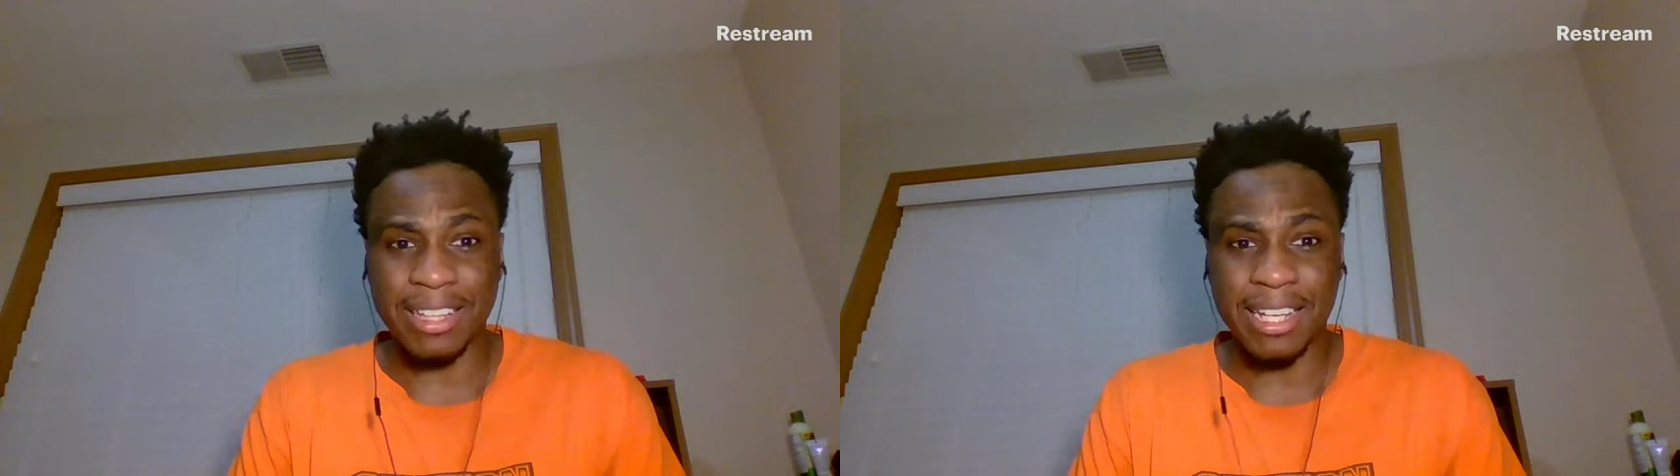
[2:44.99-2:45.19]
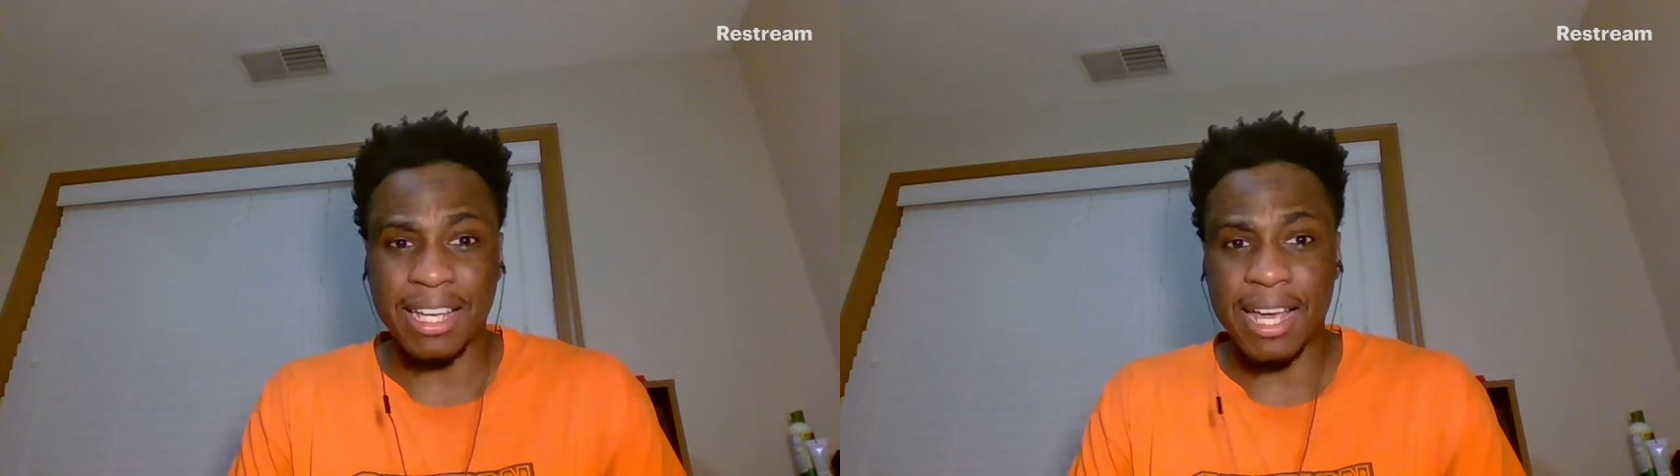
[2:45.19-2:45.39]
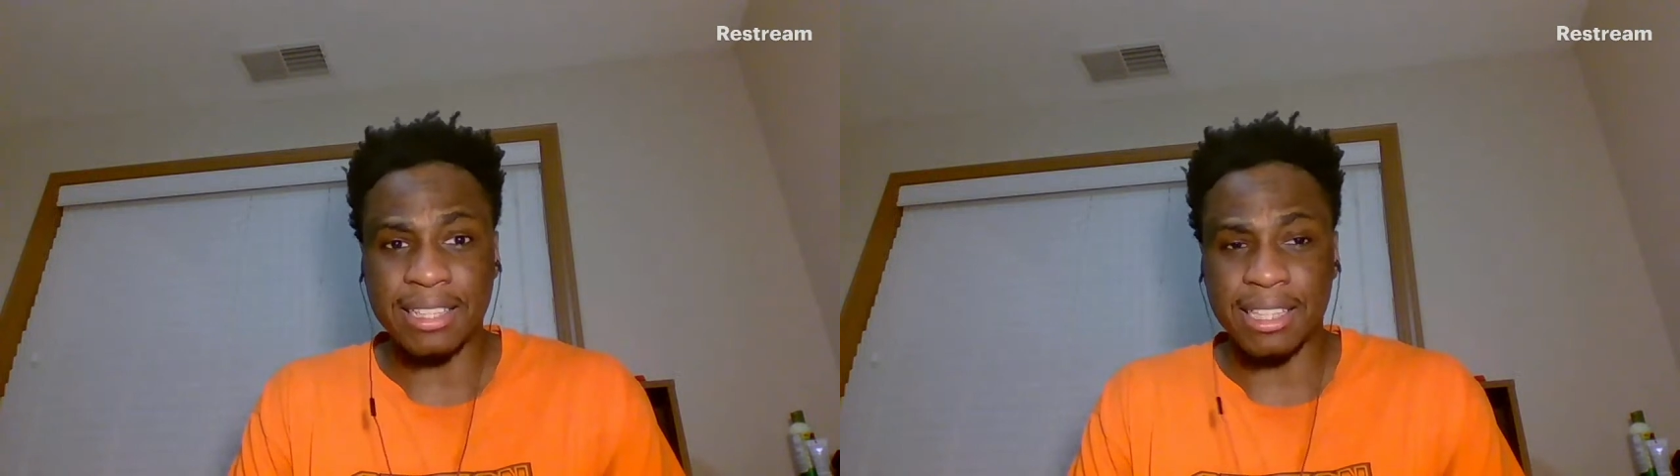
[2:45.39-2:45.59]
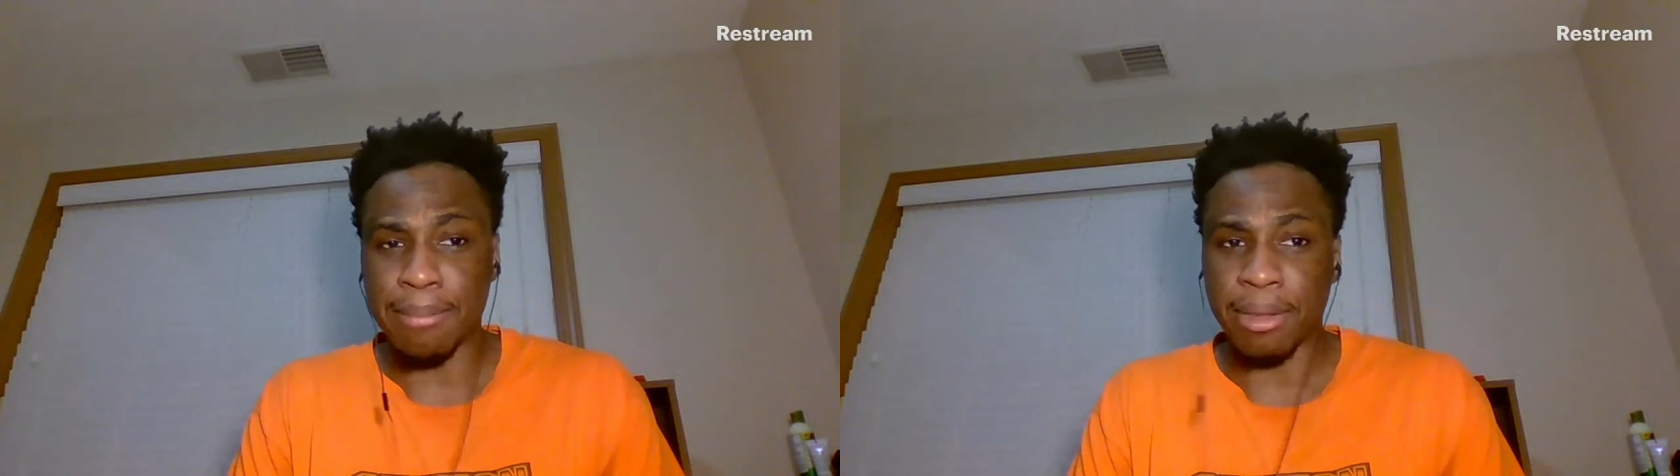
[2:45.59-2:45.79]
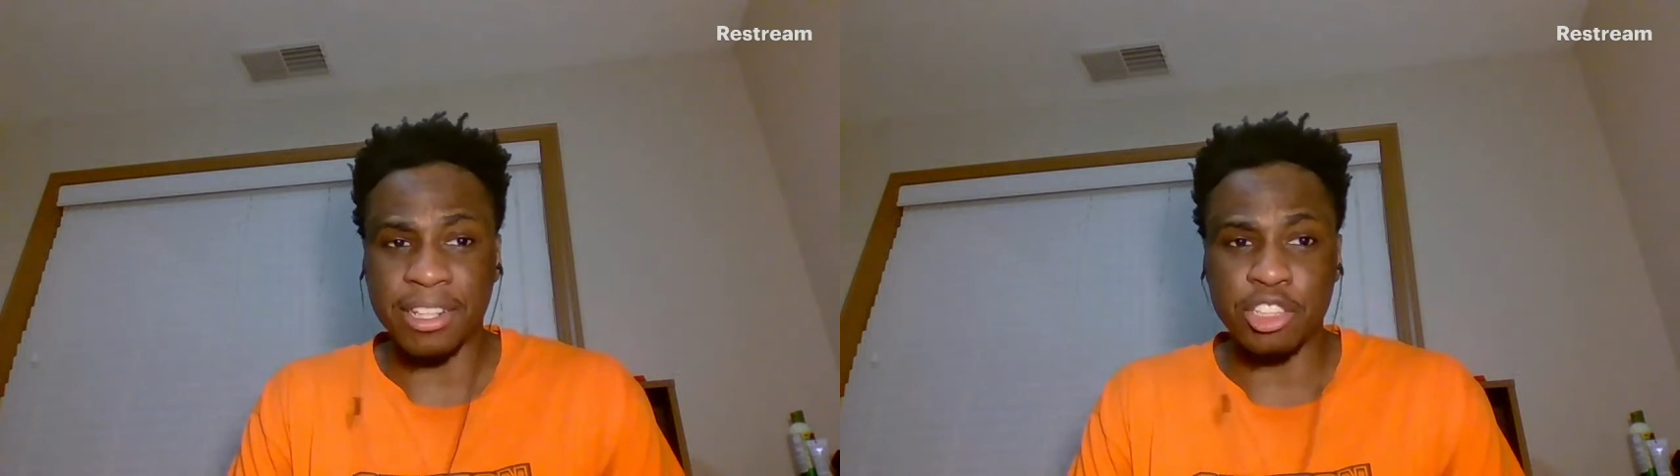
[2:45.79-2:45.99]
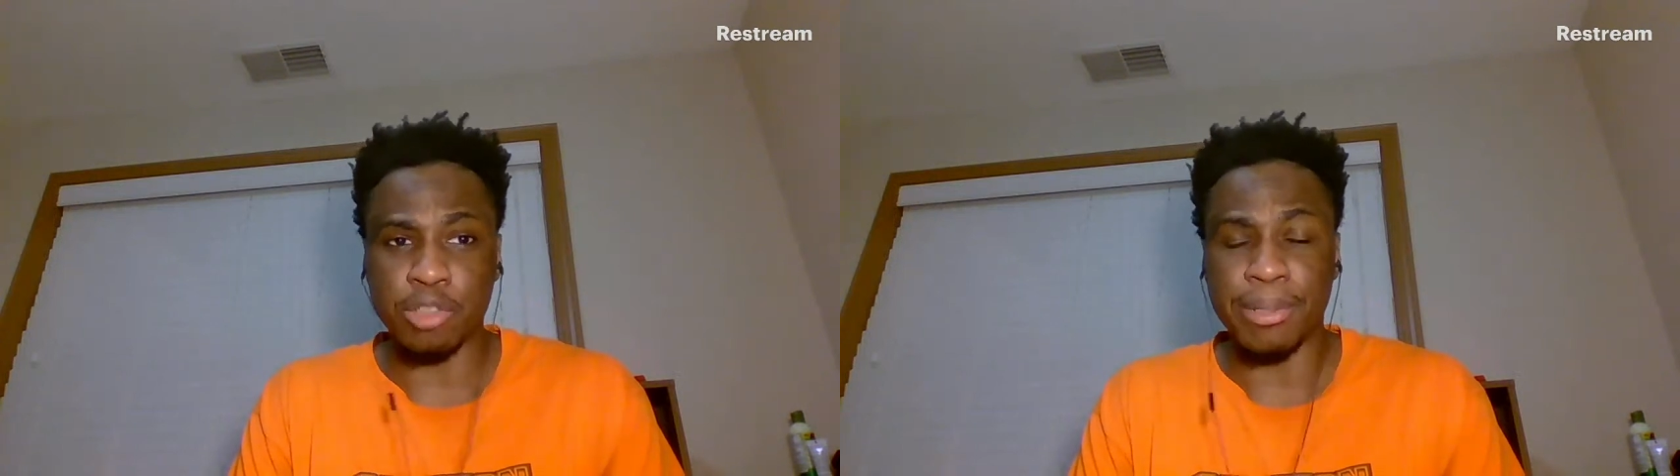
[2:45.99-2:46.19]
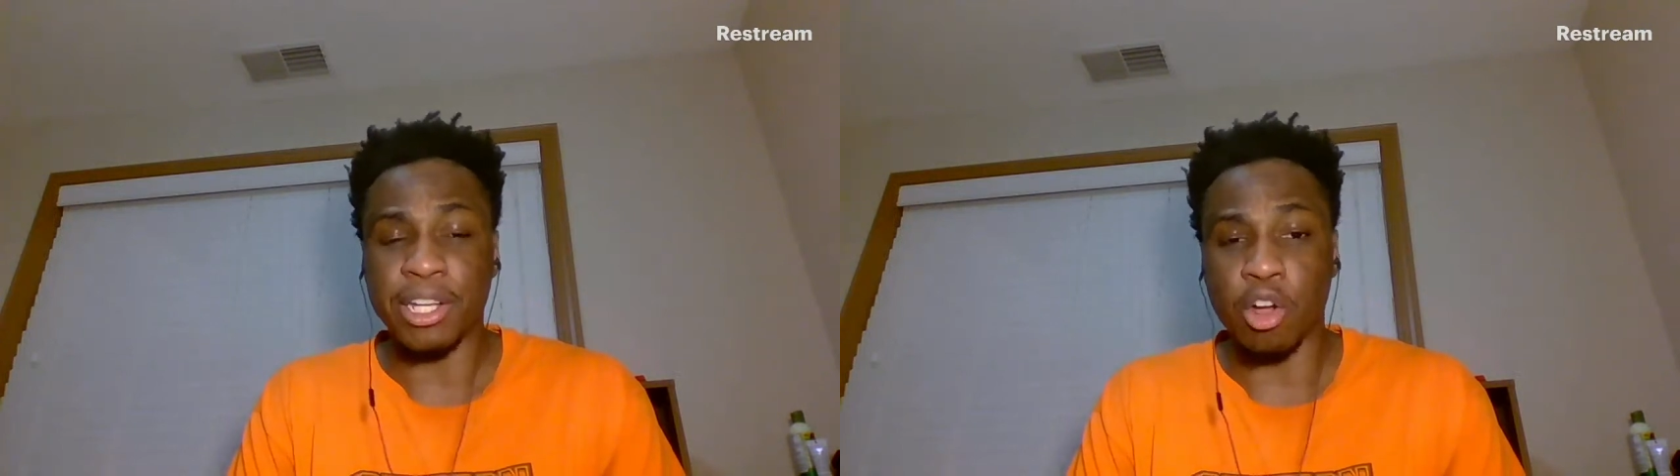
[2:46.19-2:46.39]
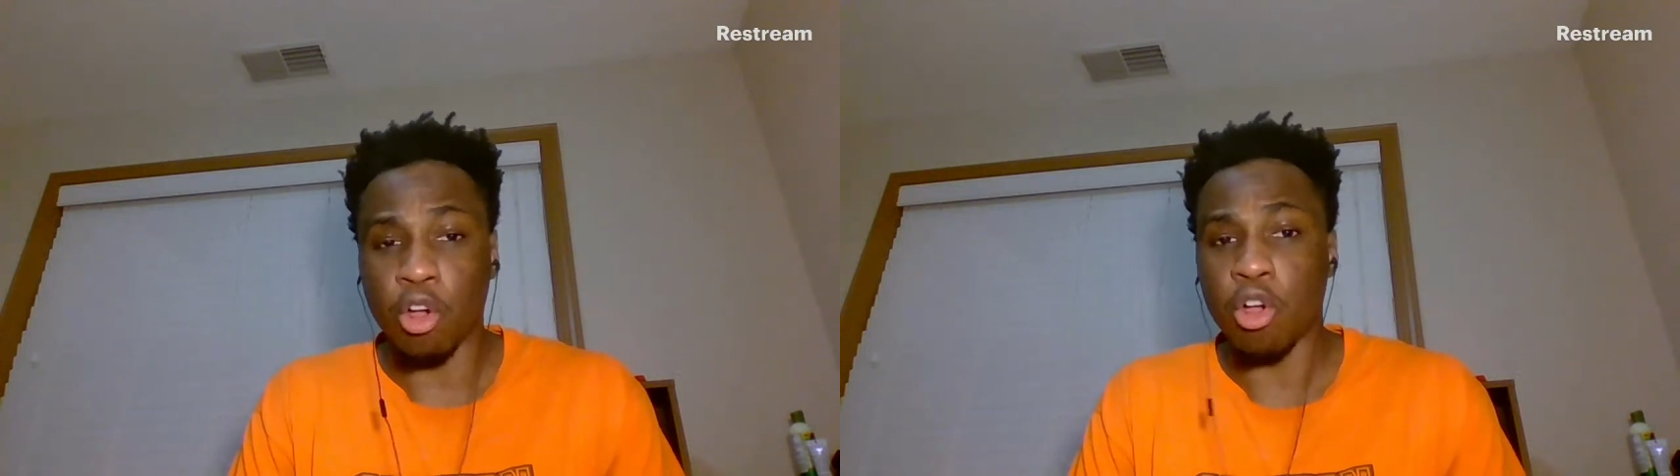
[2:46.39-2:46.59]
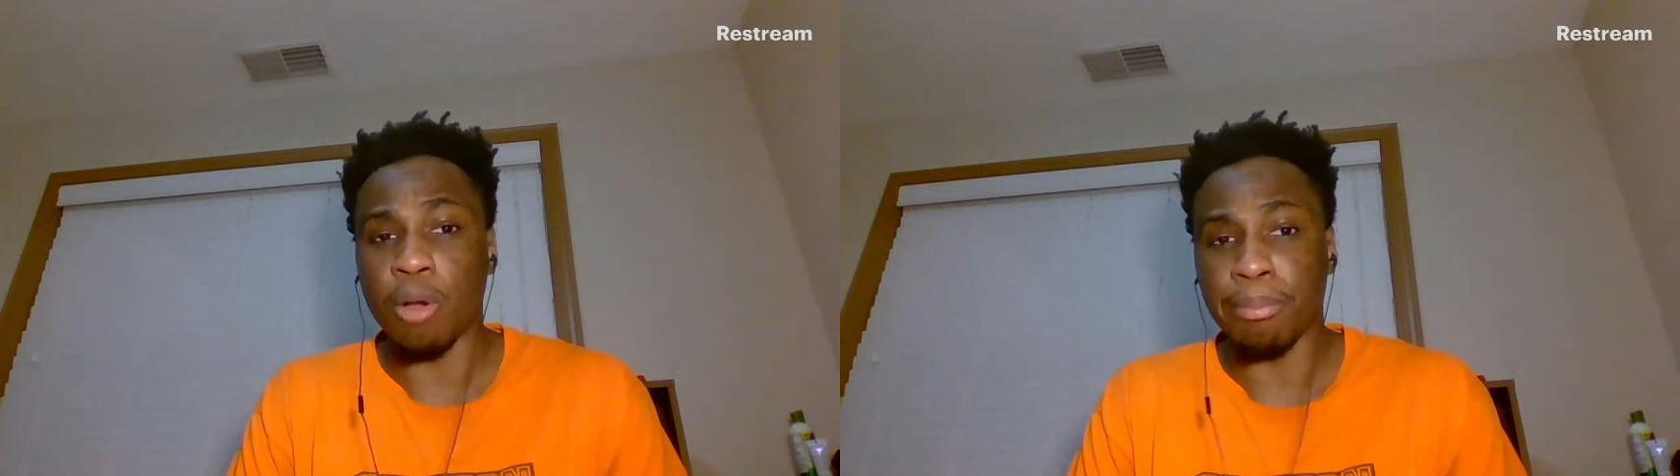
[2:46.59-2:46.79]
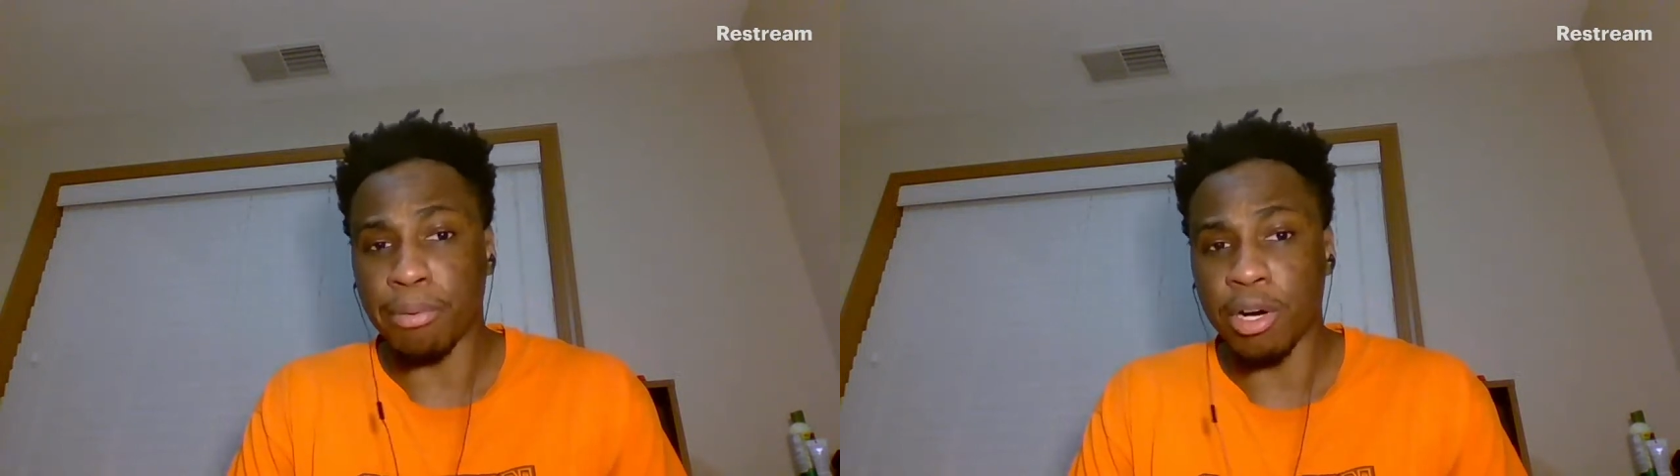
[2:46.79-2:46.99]
I think he has the ability to be an
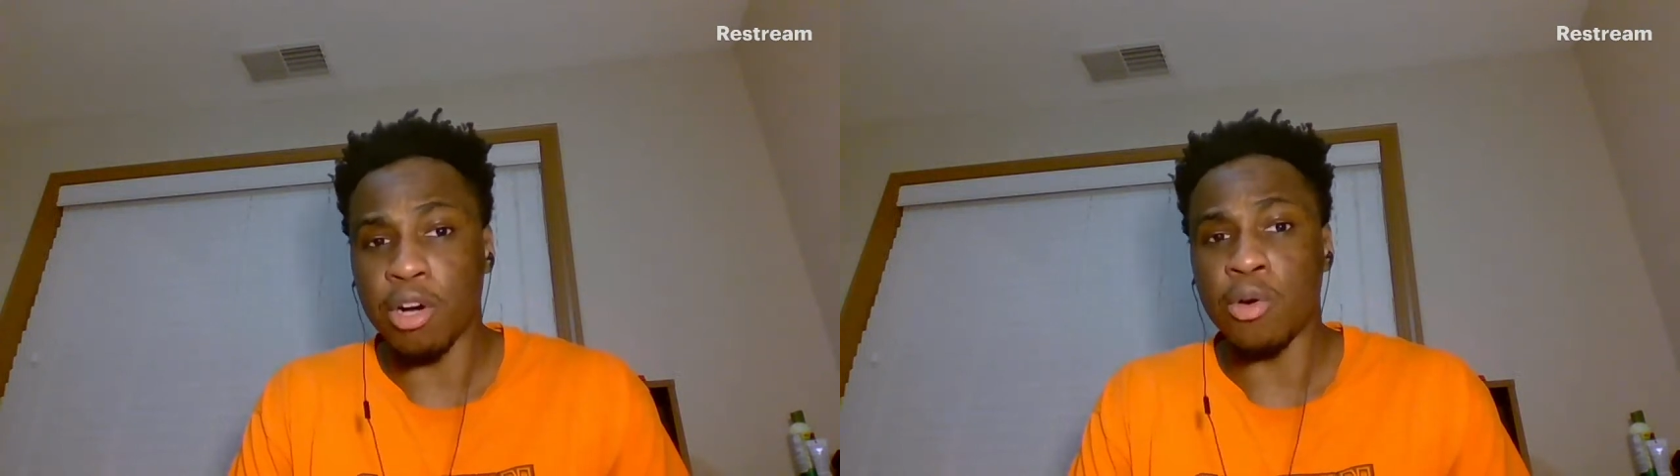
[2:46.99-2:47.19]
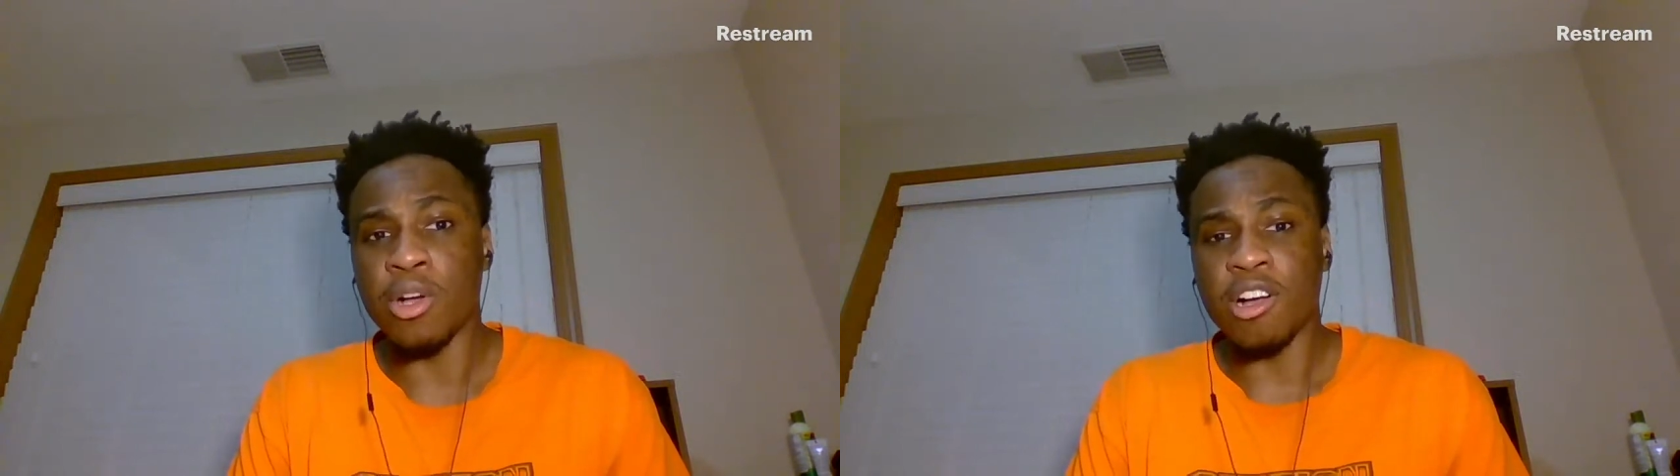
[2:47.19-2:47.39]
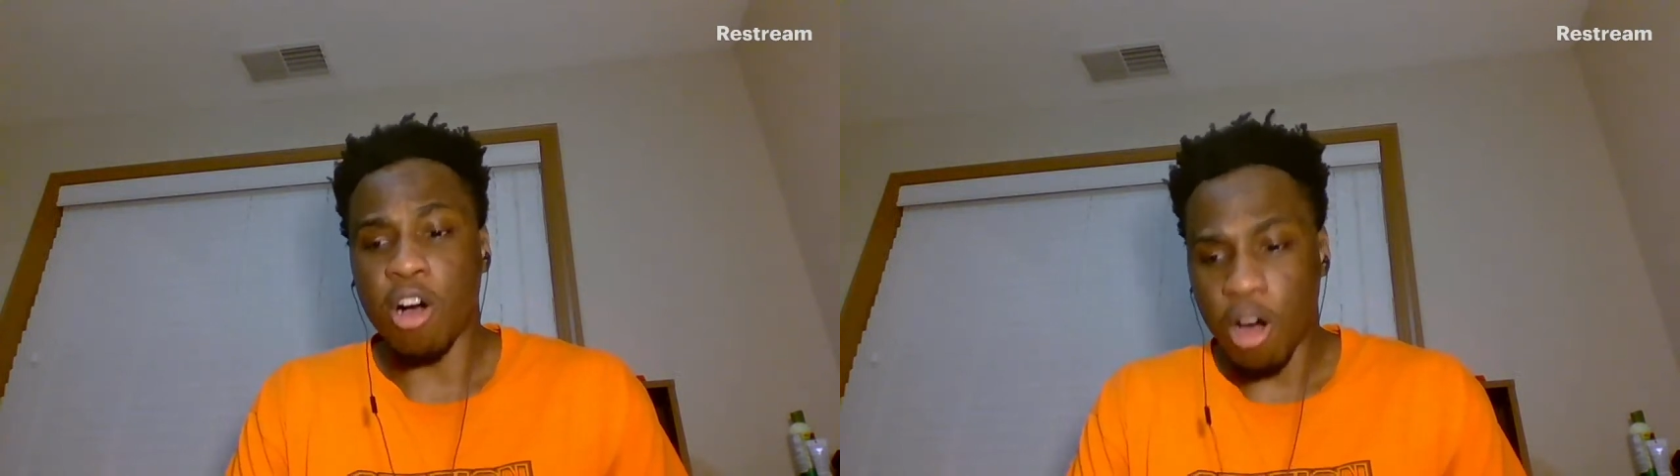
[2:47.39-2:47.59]
all-pro